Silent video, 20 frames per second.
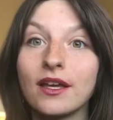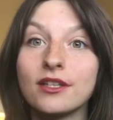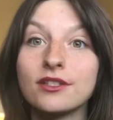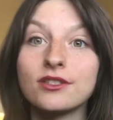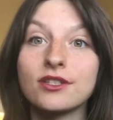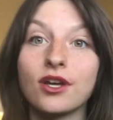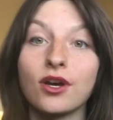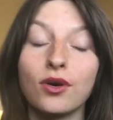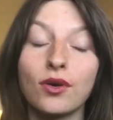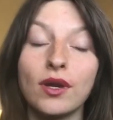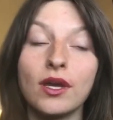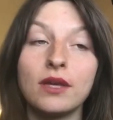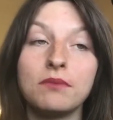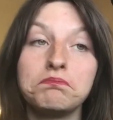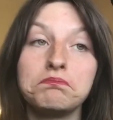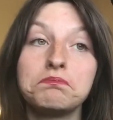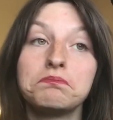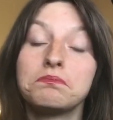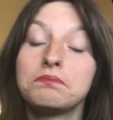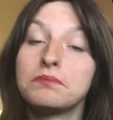So
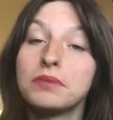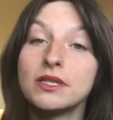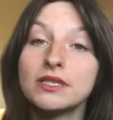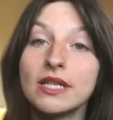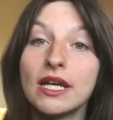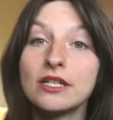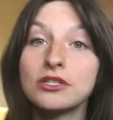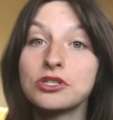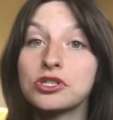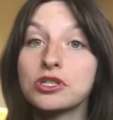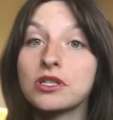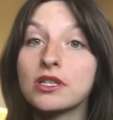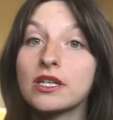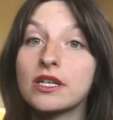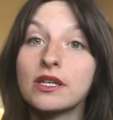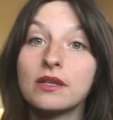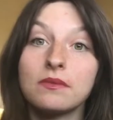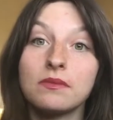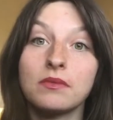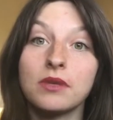it
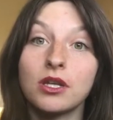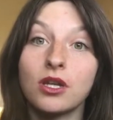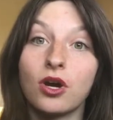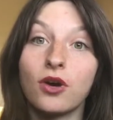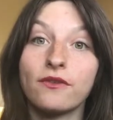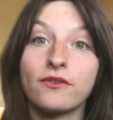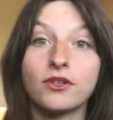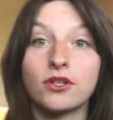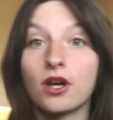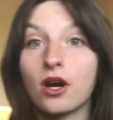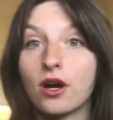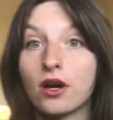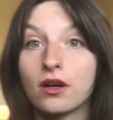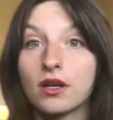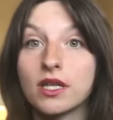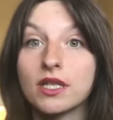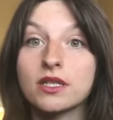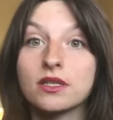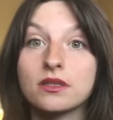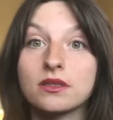potentially, if your
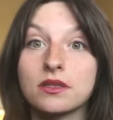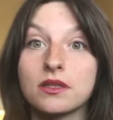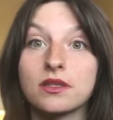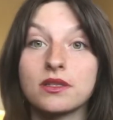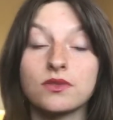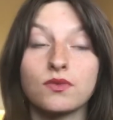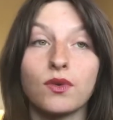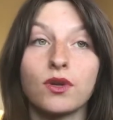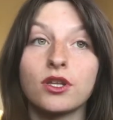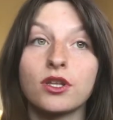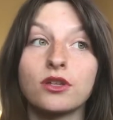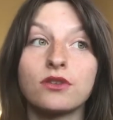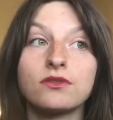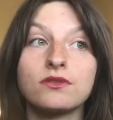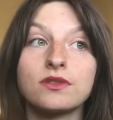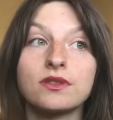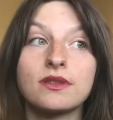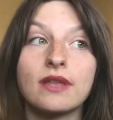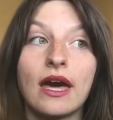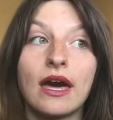dog is one of
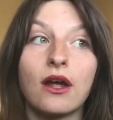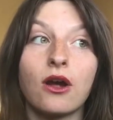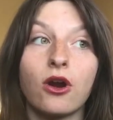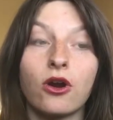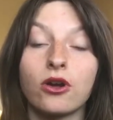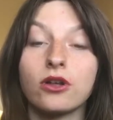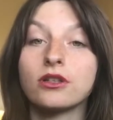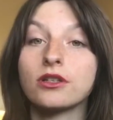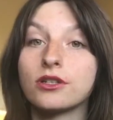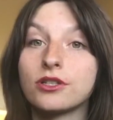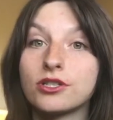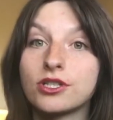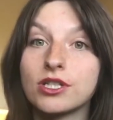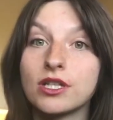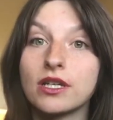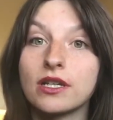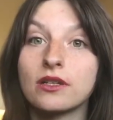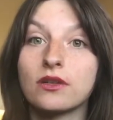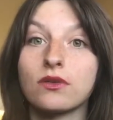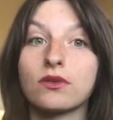those that are
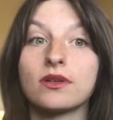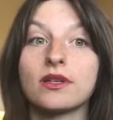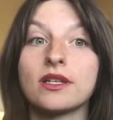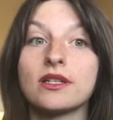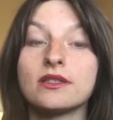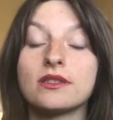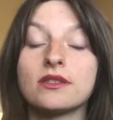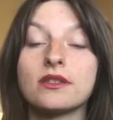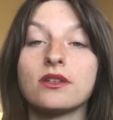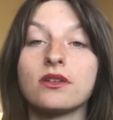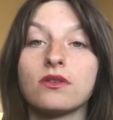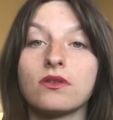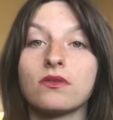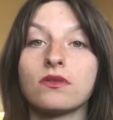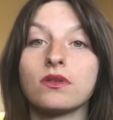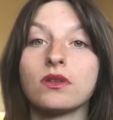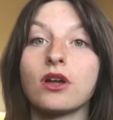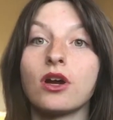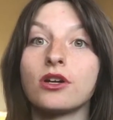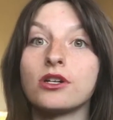allergic or gets, a
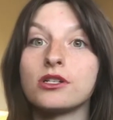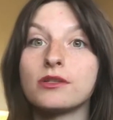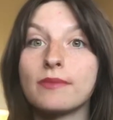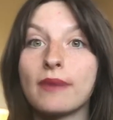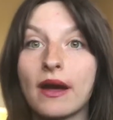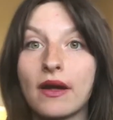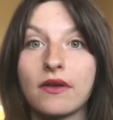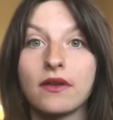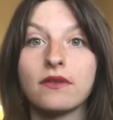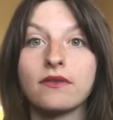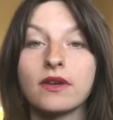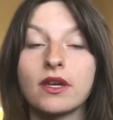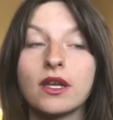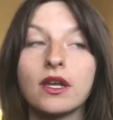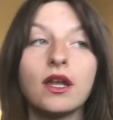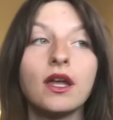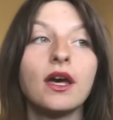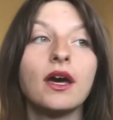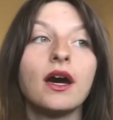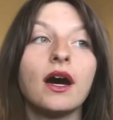large amount of
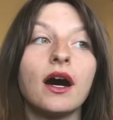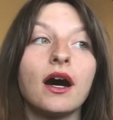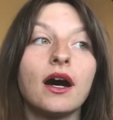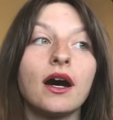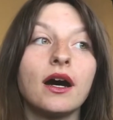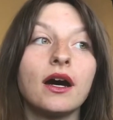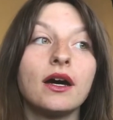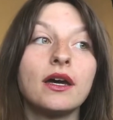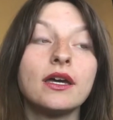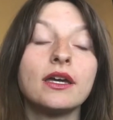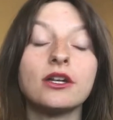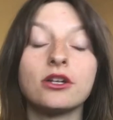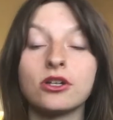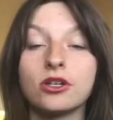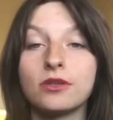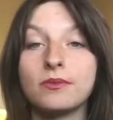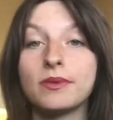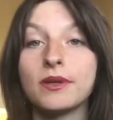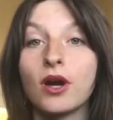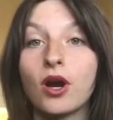it, it
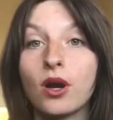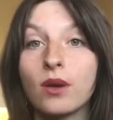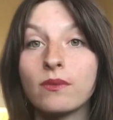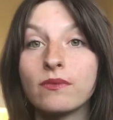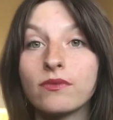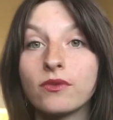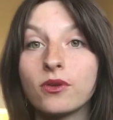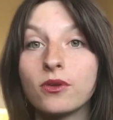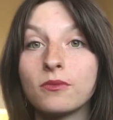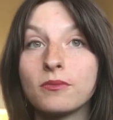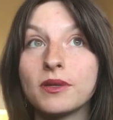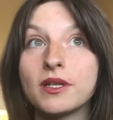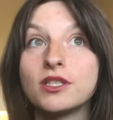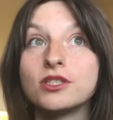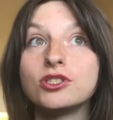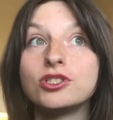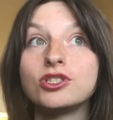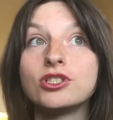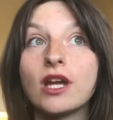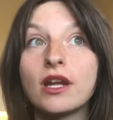could be harmful,
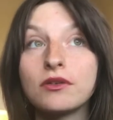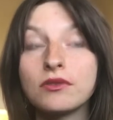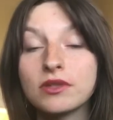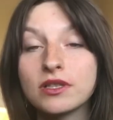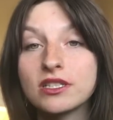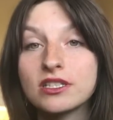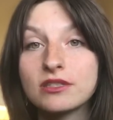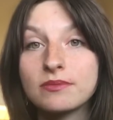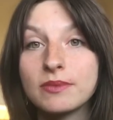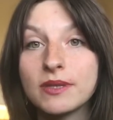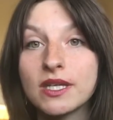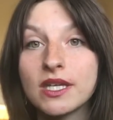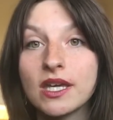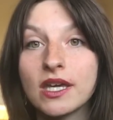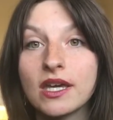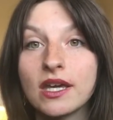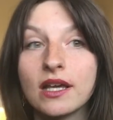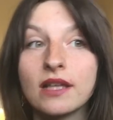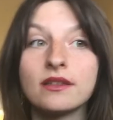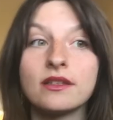but generally
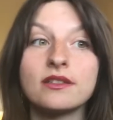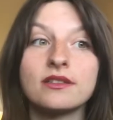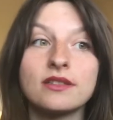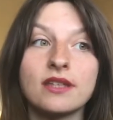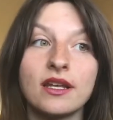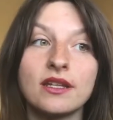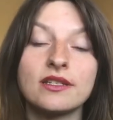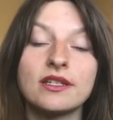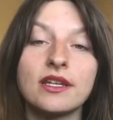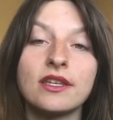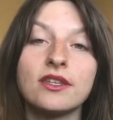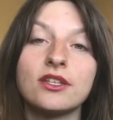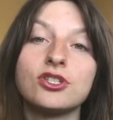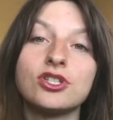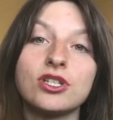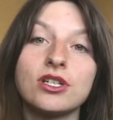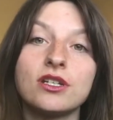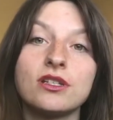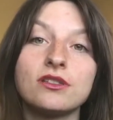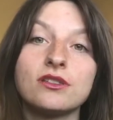speaking, the scent in the
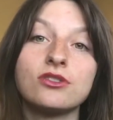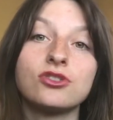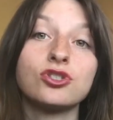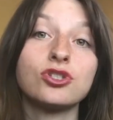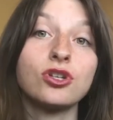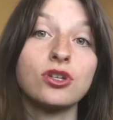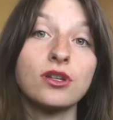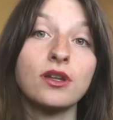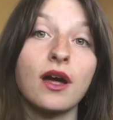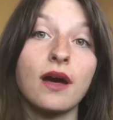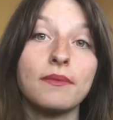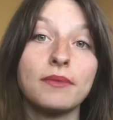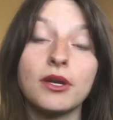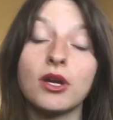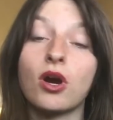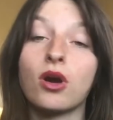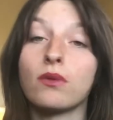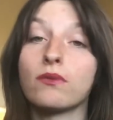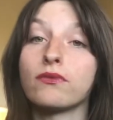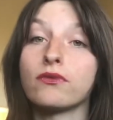sheets should not be
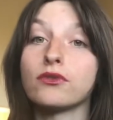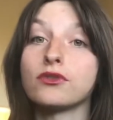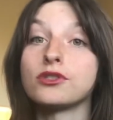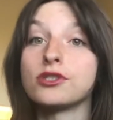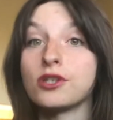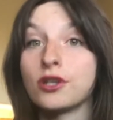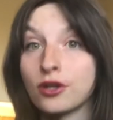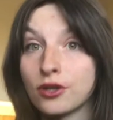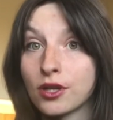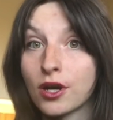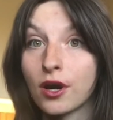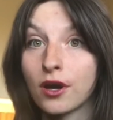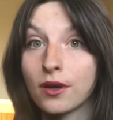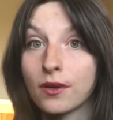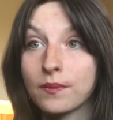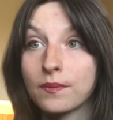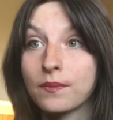harmful to your dog.